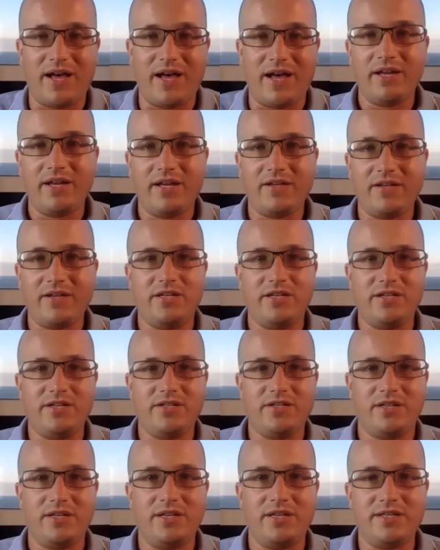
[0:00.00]
than
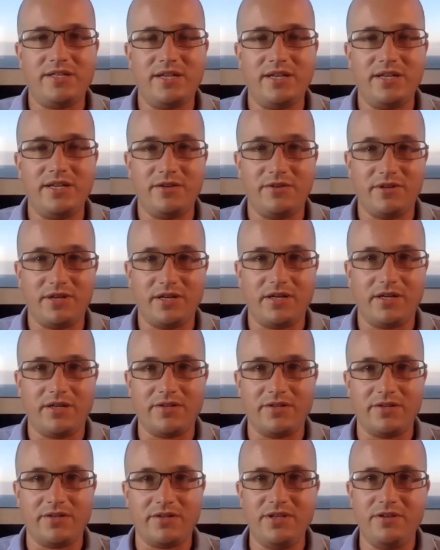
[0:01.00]
so let's say you're in a
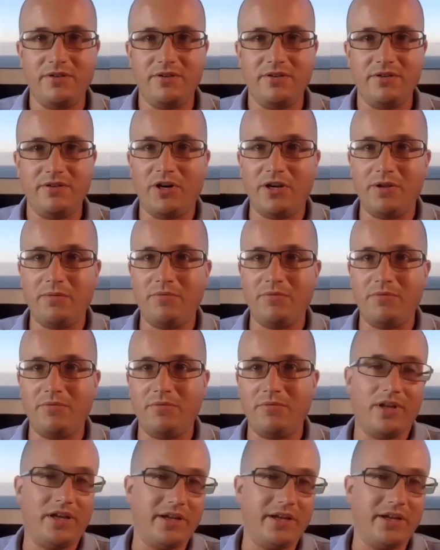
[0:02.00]
country, you might
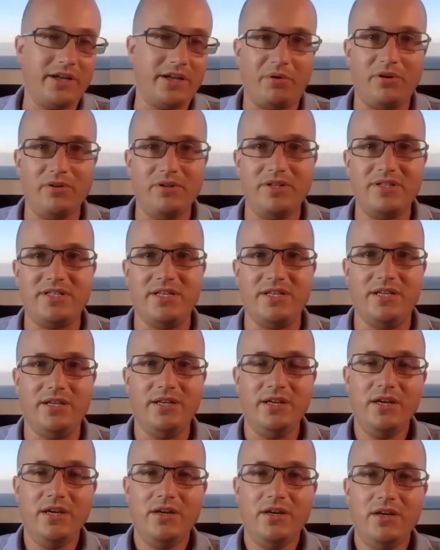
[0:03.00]
not like the policy
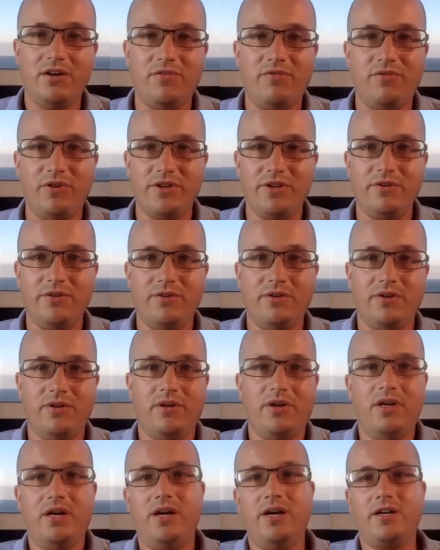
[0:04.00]
of what
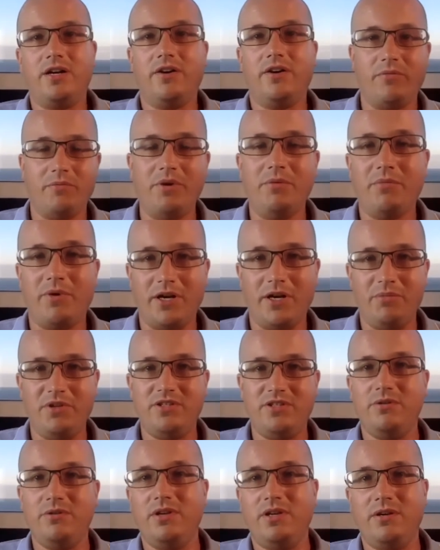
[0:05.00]
your government might be
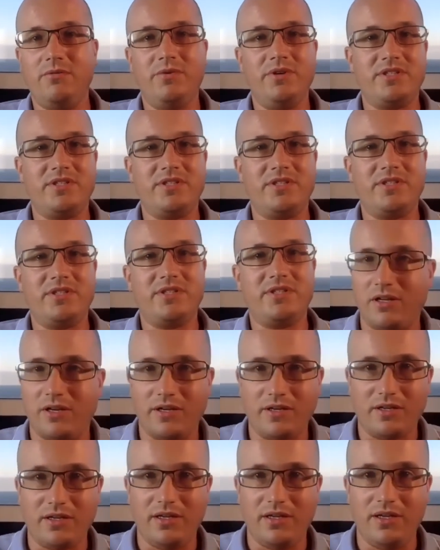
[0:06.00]
doing with something
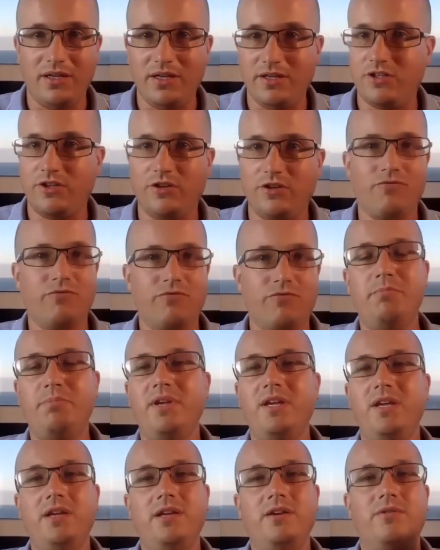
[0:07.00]
like the Indian
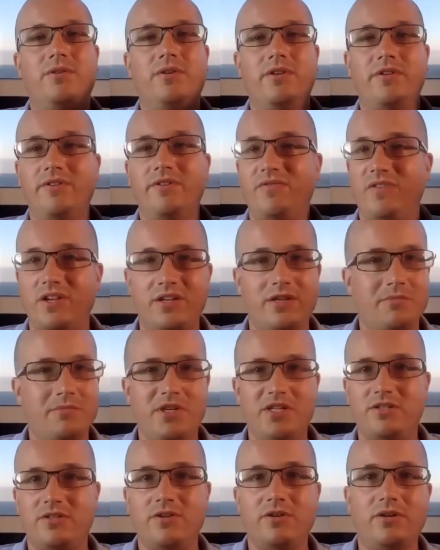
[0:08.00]
rupee or the
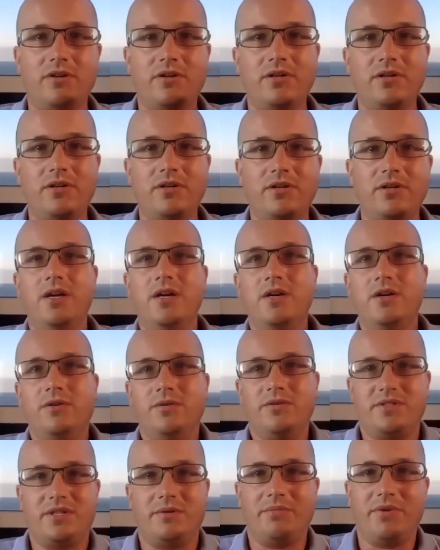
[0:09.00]
Vietnamese dong
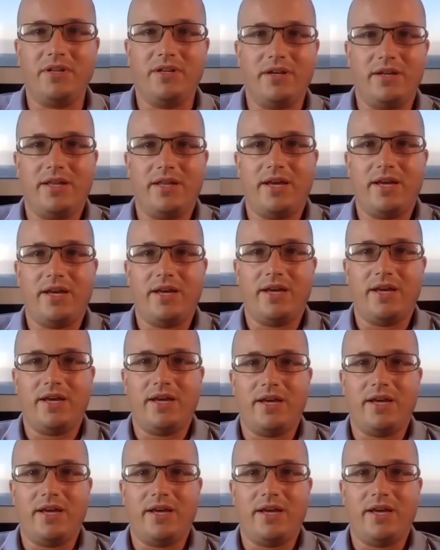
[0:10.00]
or something like that.